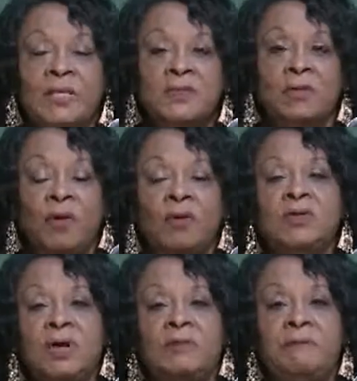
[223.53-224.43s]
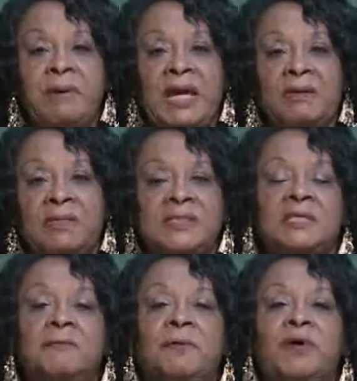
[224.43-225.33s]
So those are the parents
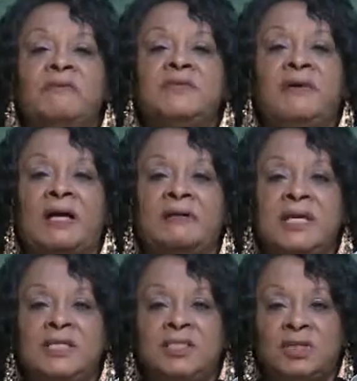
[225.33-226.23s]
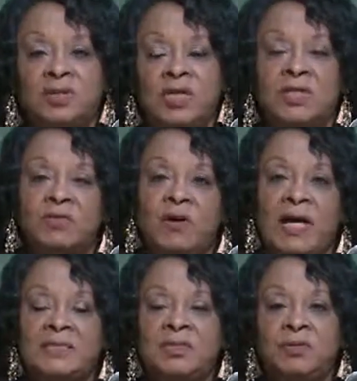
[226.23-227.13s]
that the Purvis Foundation
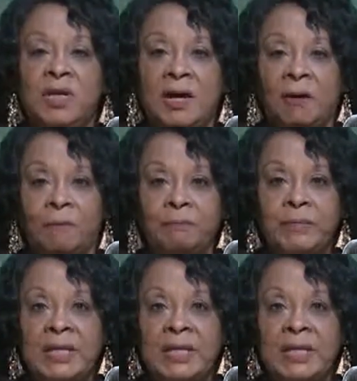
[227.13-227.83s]
tries to help.